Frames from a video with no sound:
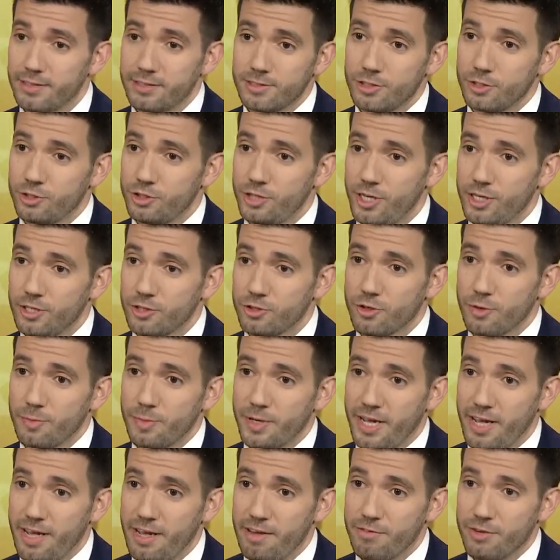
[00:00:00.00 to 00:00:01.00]
to change their
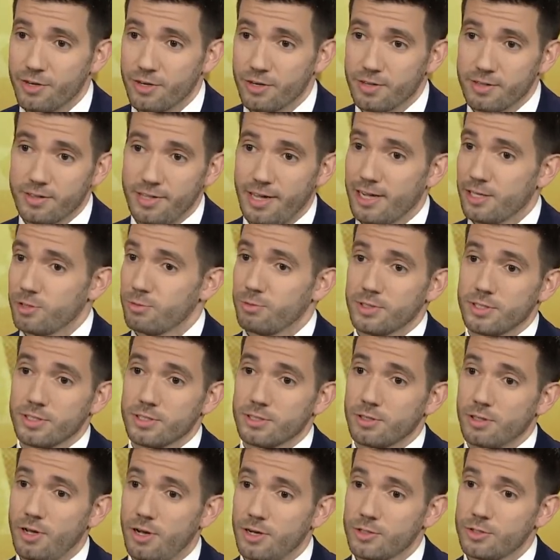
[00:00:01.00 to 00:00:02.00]
behavior, and that's what
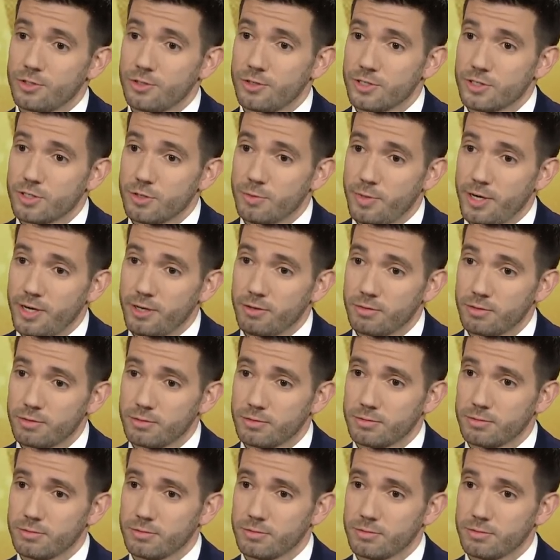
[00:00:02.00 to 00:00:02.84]
this lawsuit is about.